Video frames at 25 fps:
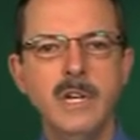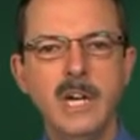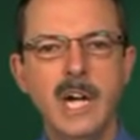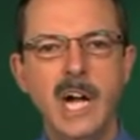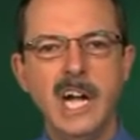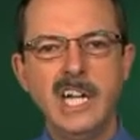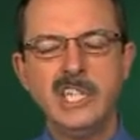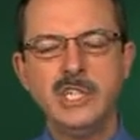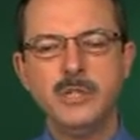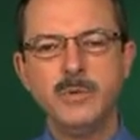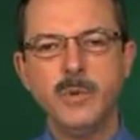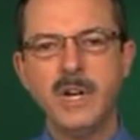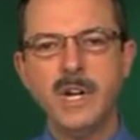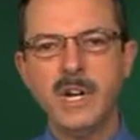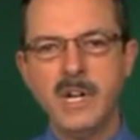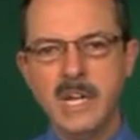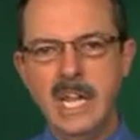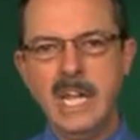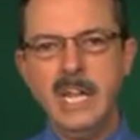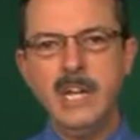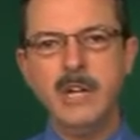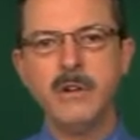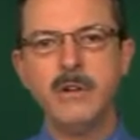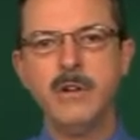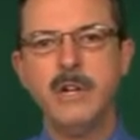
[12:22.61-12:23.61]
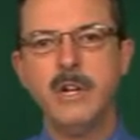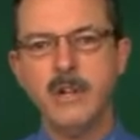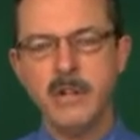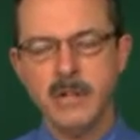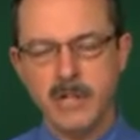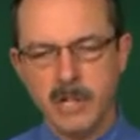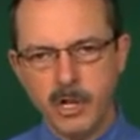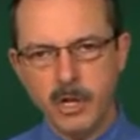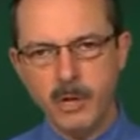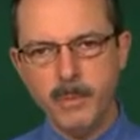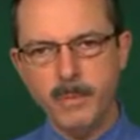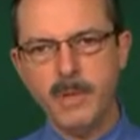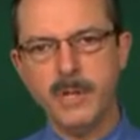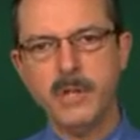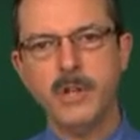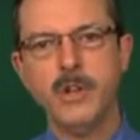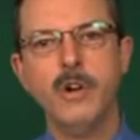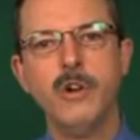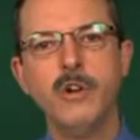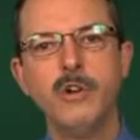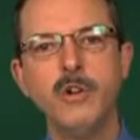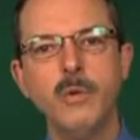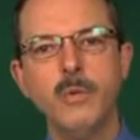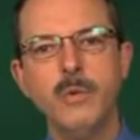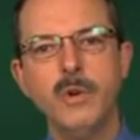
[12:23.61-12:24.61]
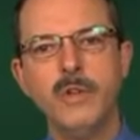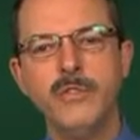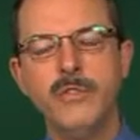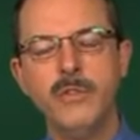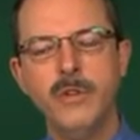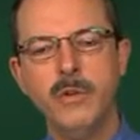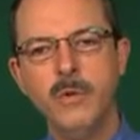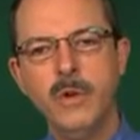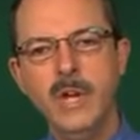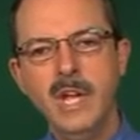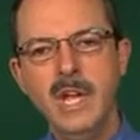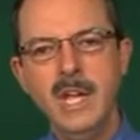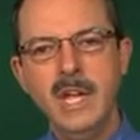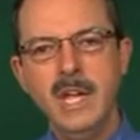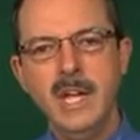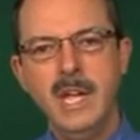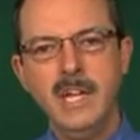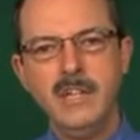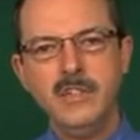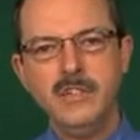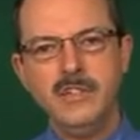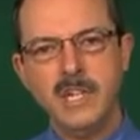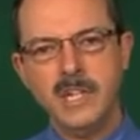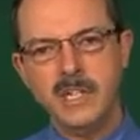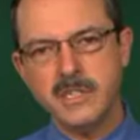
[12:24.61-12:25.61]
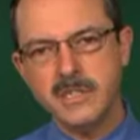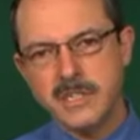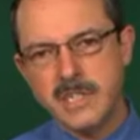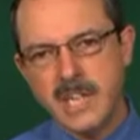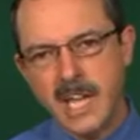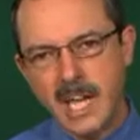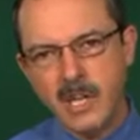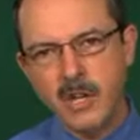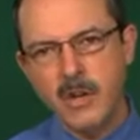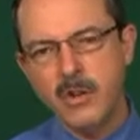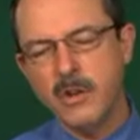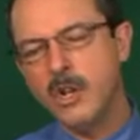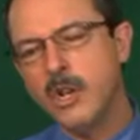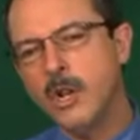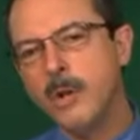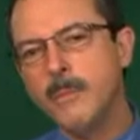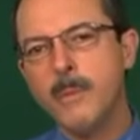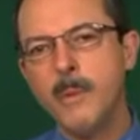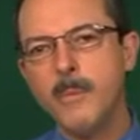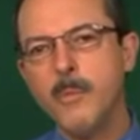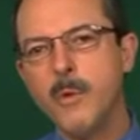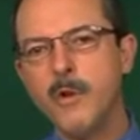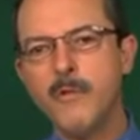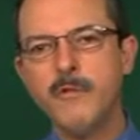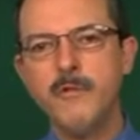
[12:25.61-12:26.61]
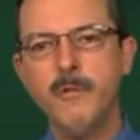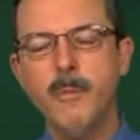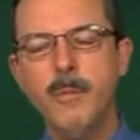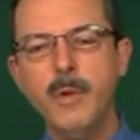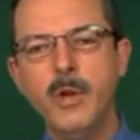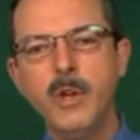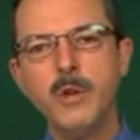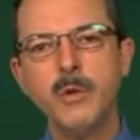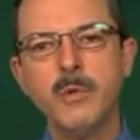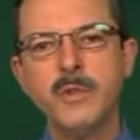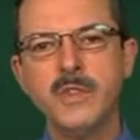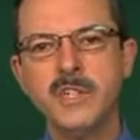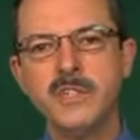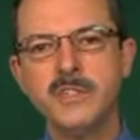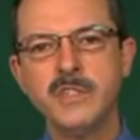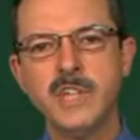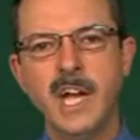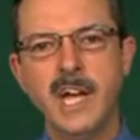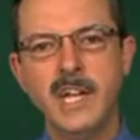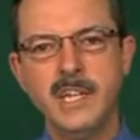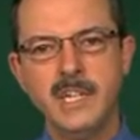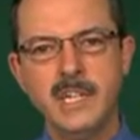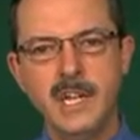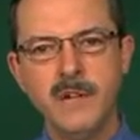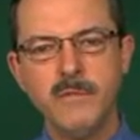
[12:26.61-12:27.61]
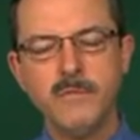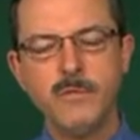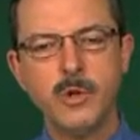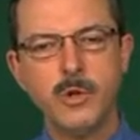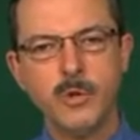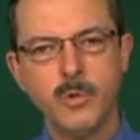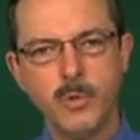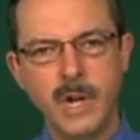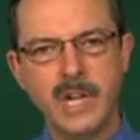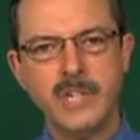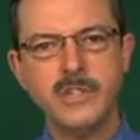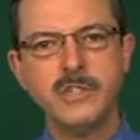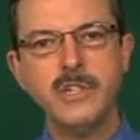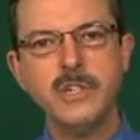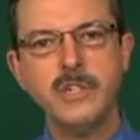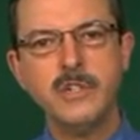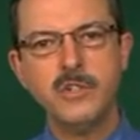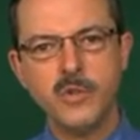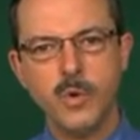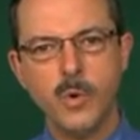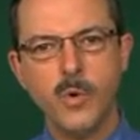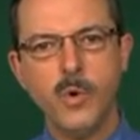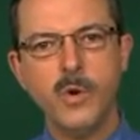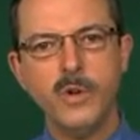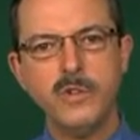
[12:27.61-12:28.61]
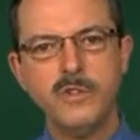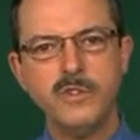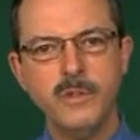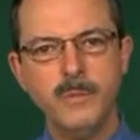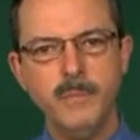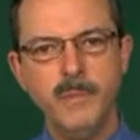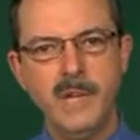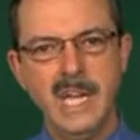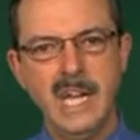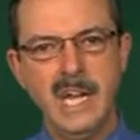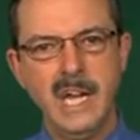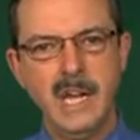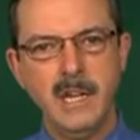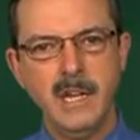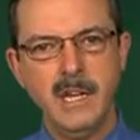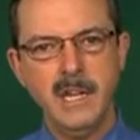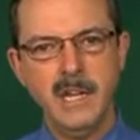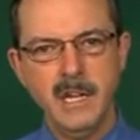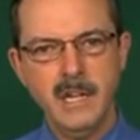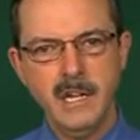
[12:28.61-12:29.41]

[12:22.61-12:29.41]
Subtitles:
I just want to linger here a little bit longer with you and just get you a little bit more familiar with this idea of regression towards the mean.